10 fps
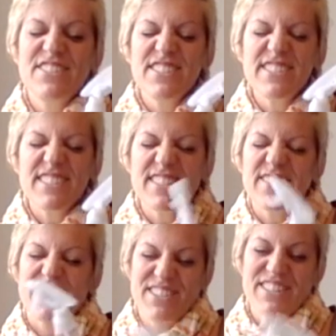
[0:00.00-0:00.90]
just
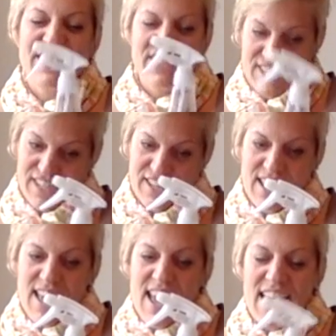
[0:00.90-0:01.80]
doesn't really clean.
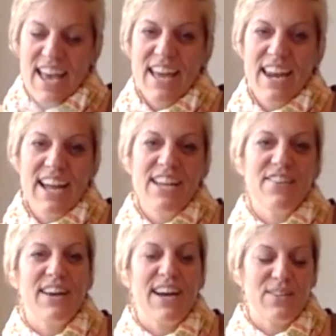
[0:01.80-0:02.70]
And I
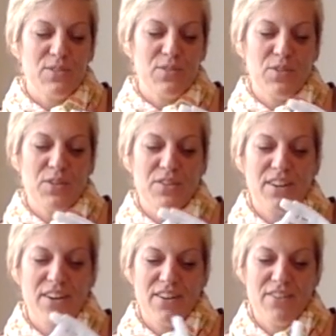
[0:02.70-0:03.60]
have a house full
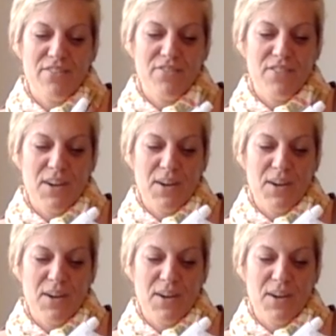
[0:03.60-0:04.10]
of